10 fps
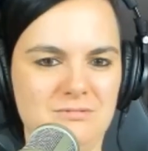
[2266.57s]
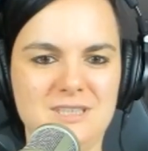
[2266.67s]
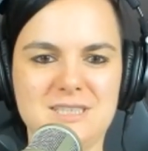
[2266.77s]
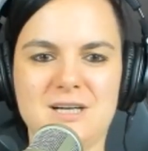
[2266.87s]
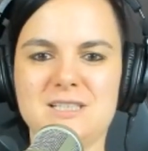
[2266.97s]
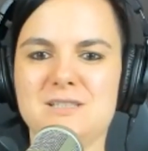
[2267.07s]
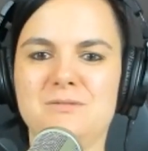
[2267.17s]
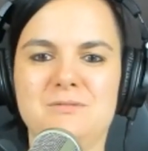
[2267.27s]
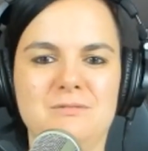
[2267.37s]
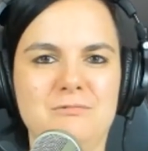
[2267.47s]

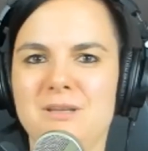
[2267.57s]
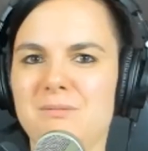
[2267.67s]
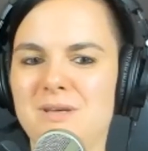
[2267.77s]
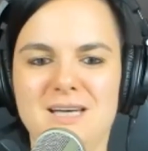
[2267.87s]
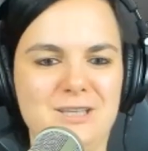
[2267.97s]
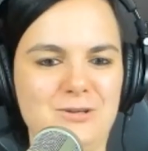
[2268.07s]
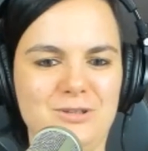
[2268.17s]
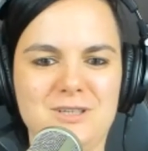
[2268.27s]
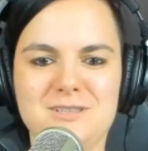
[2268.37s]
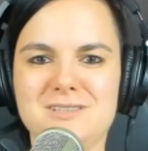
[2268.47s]
discuss with me and the
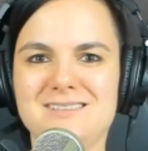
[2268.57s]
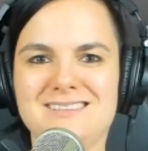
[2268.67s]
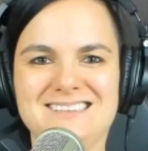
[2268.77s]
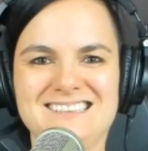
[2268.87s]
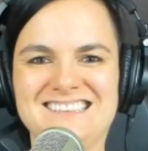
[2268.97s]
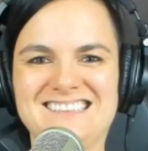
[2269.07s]
audience?